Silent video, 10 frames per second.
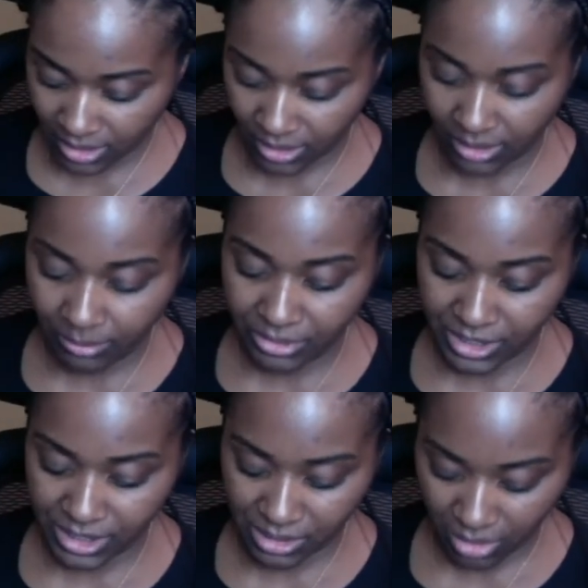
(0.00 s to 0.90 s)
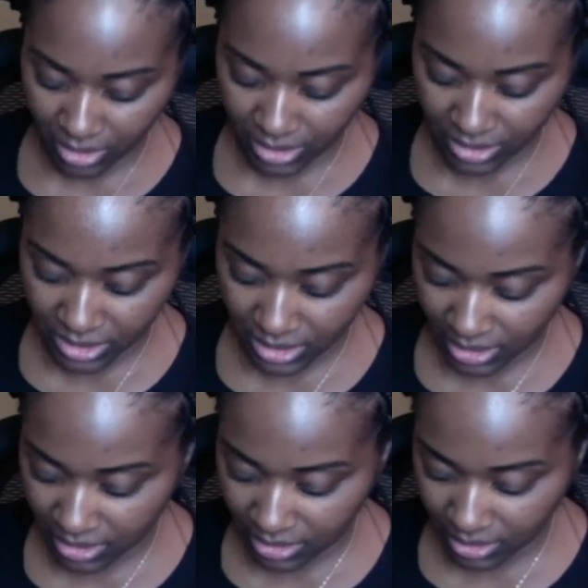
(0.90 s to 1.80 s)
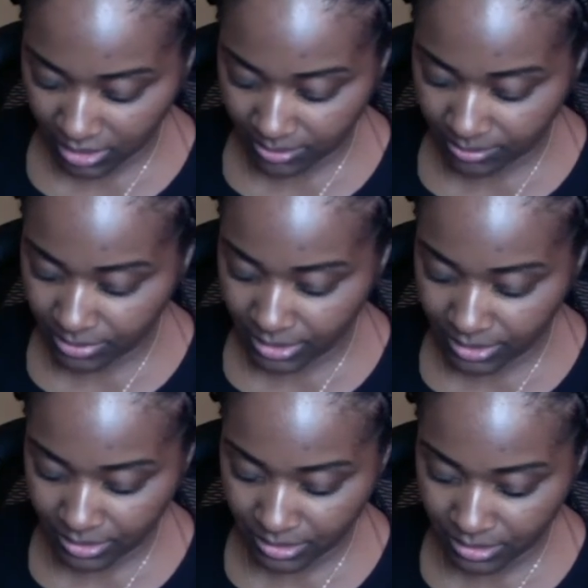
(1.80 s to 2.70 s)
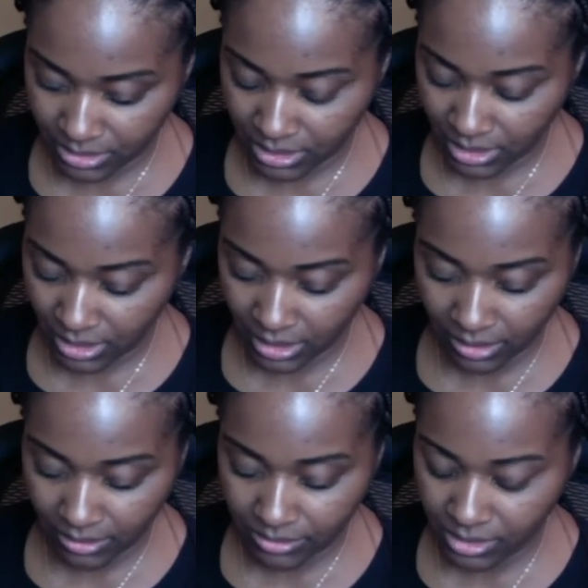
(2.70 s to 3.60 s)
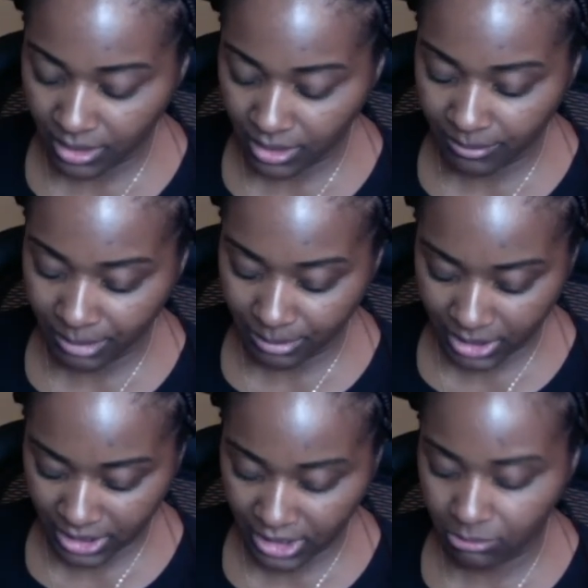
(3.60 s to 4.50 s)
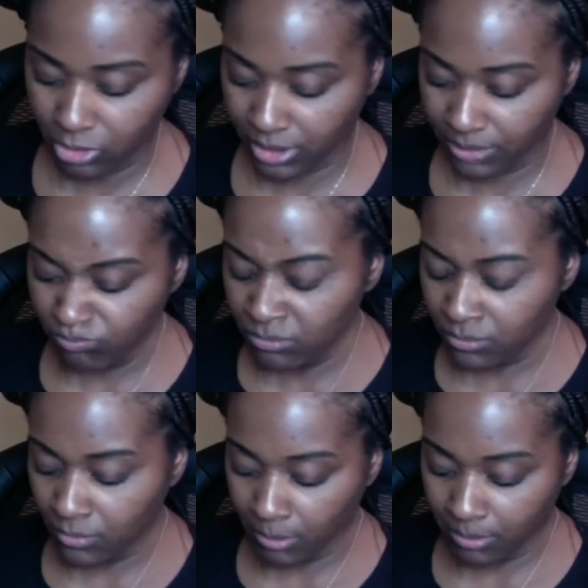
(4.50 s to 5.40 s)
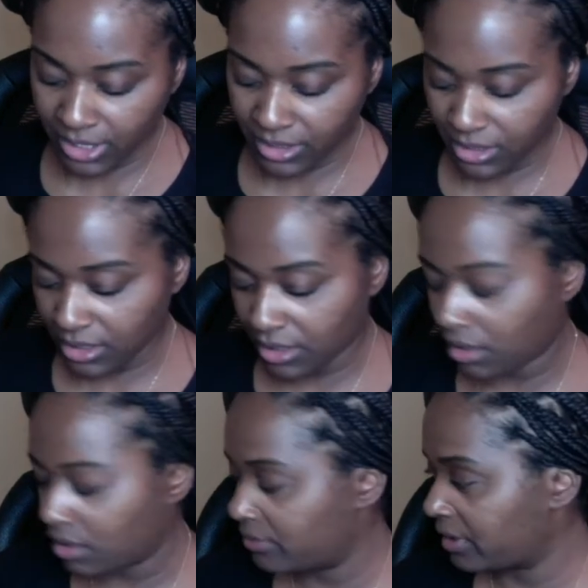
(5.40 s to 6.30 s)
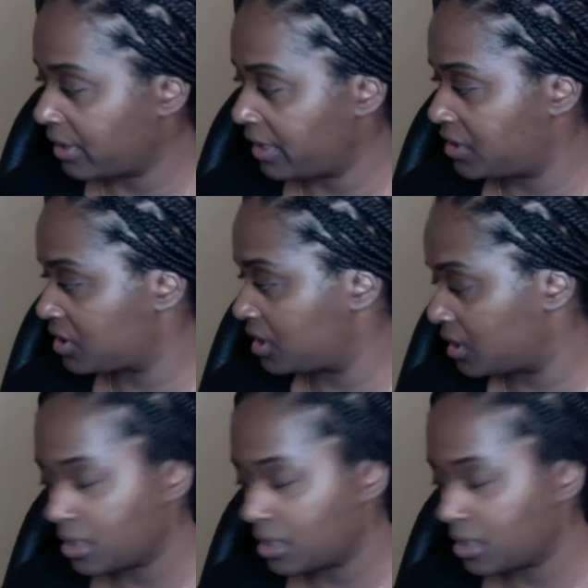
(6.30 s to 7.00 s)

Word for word: And that brings us to, to the end, um, to the, sorry, I'm not pulling anymore, but the overall energy